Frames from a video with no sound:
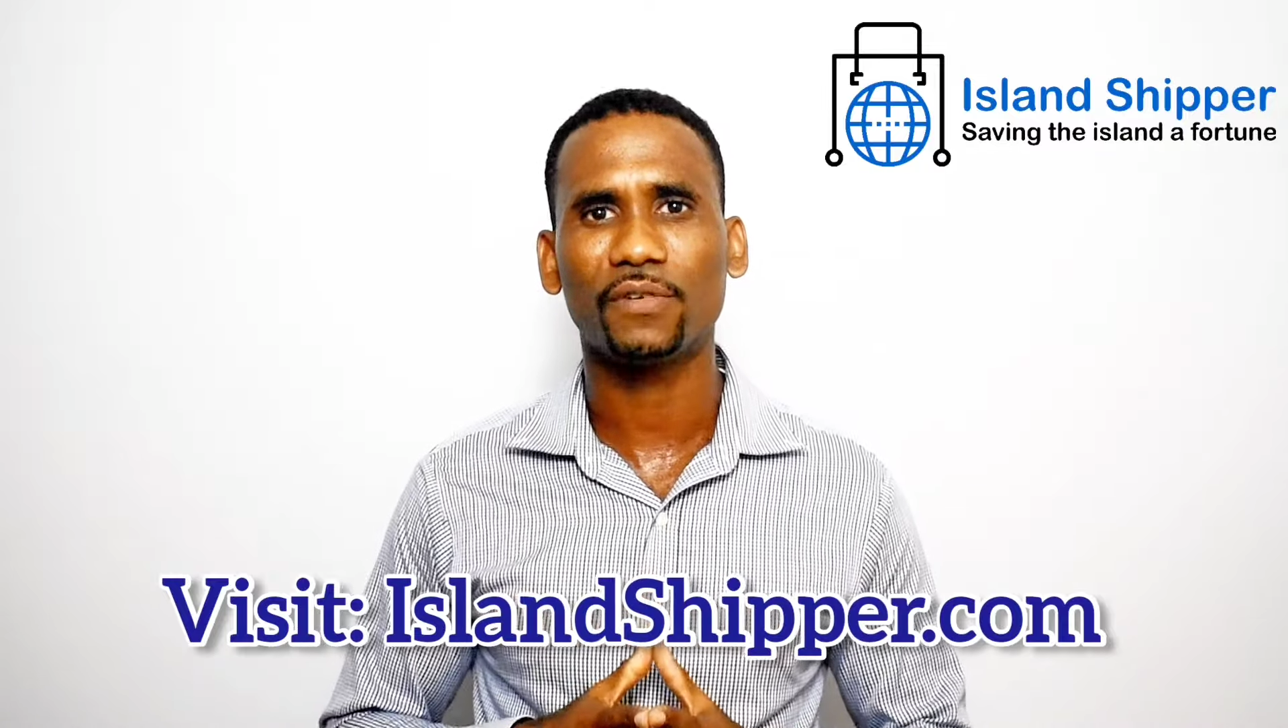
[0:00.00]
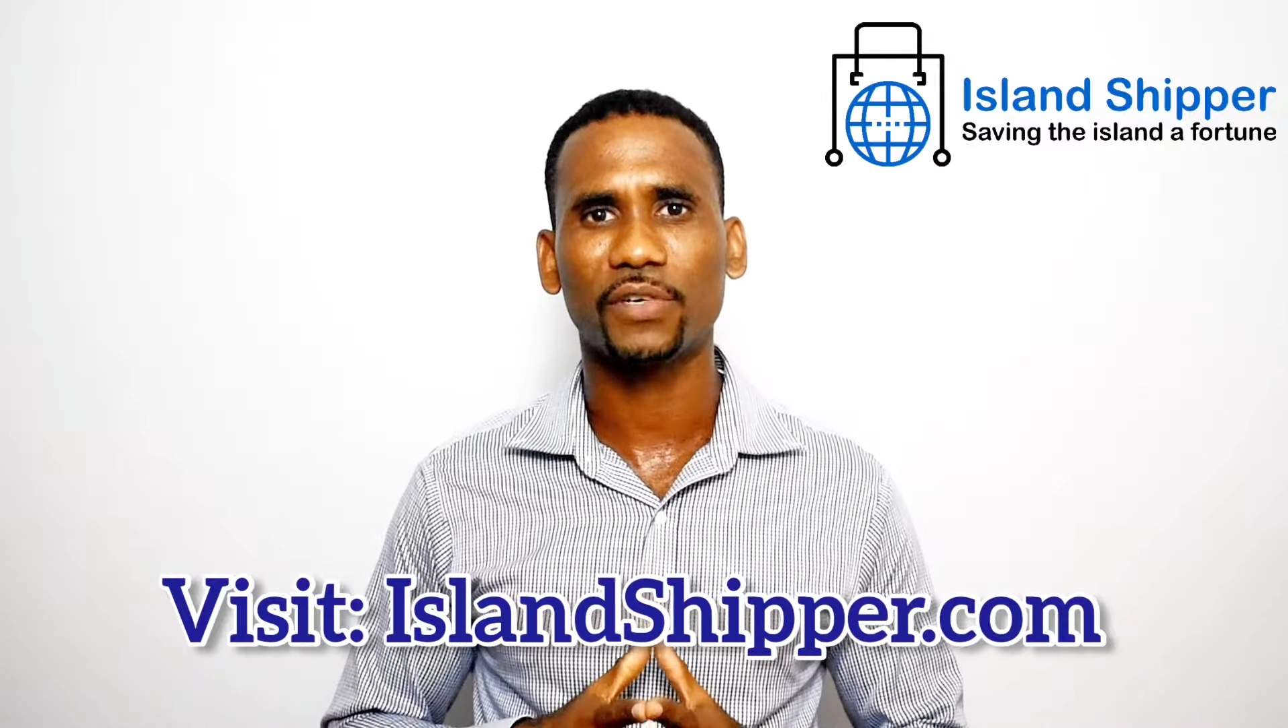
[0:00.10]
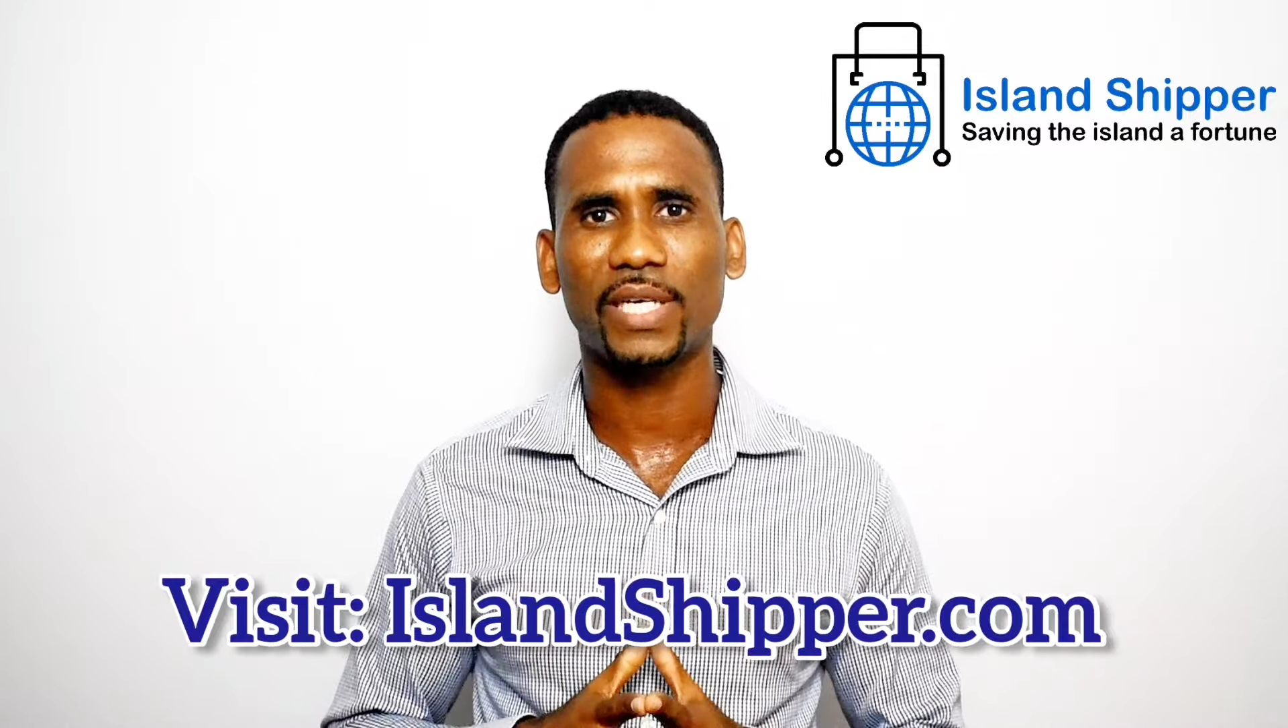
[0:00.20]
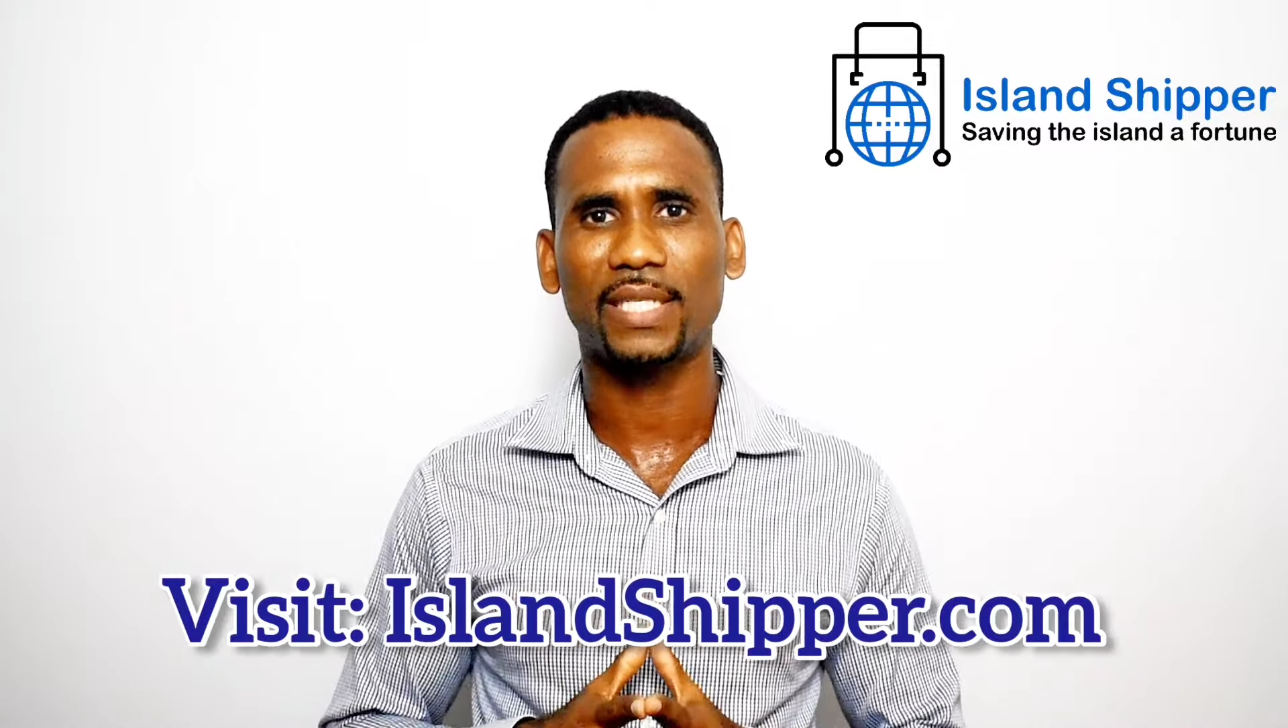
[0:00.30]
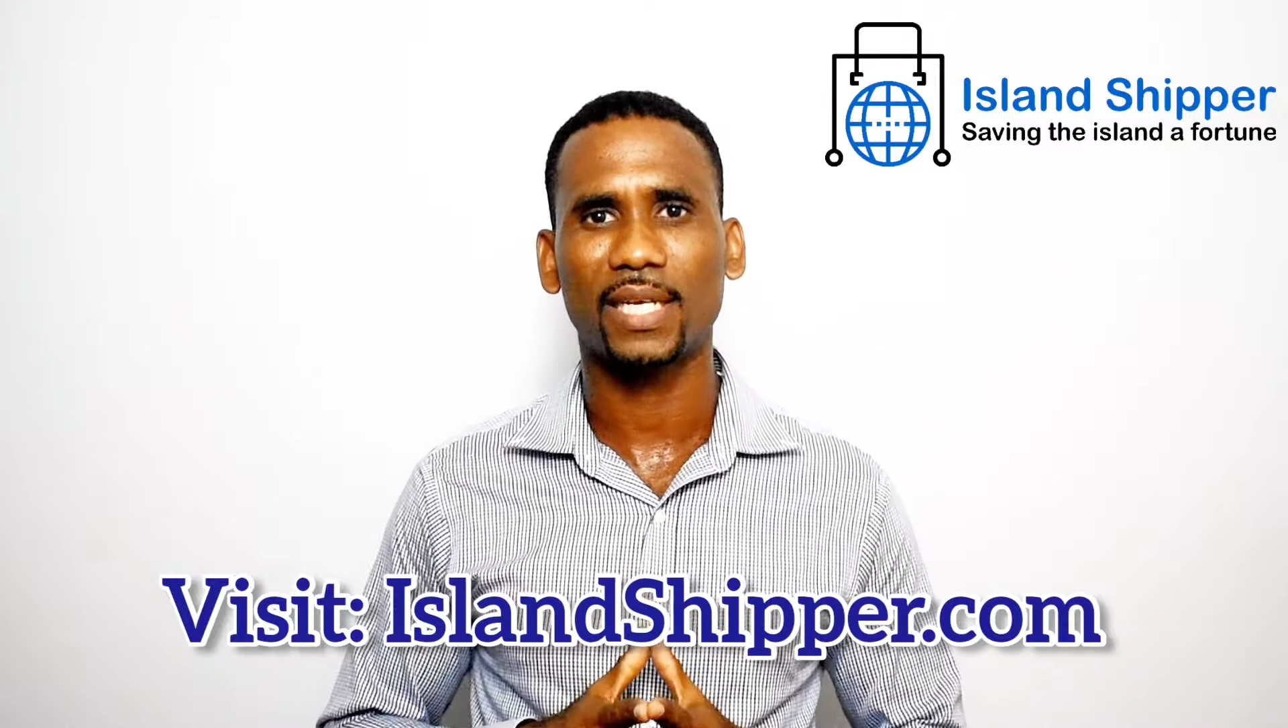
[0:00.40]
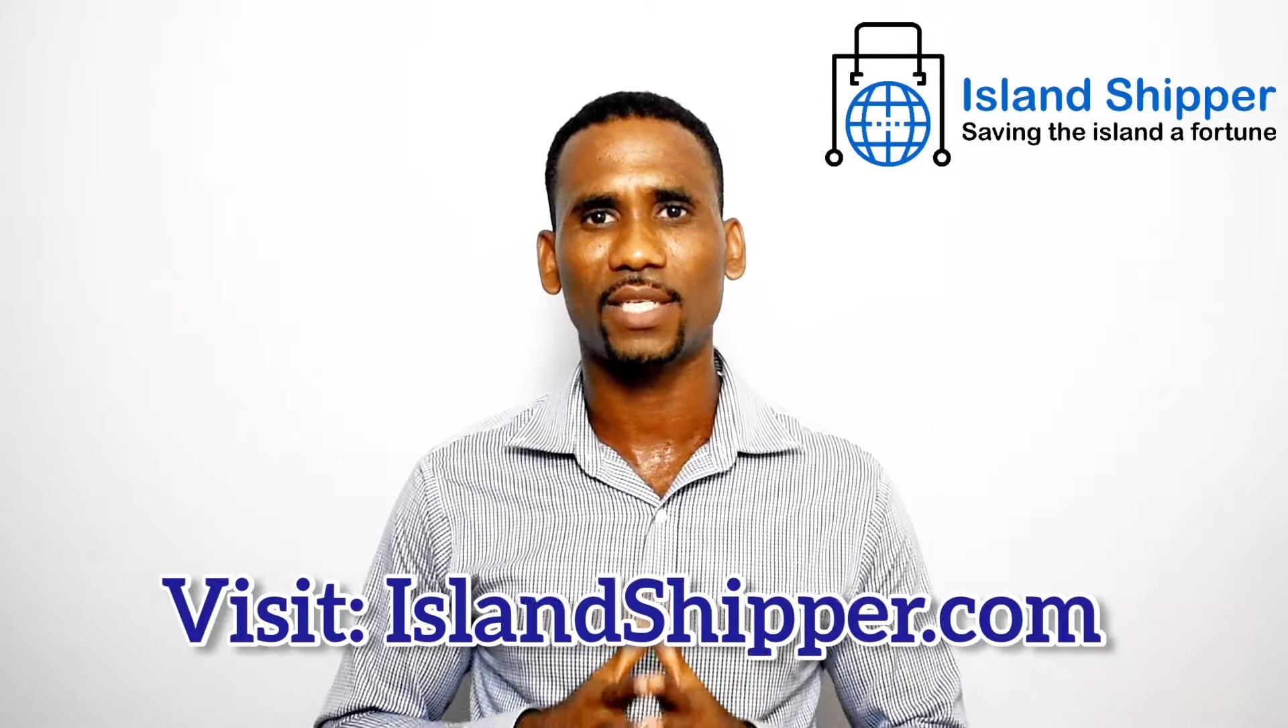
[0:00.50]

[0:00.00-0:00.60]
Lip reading: created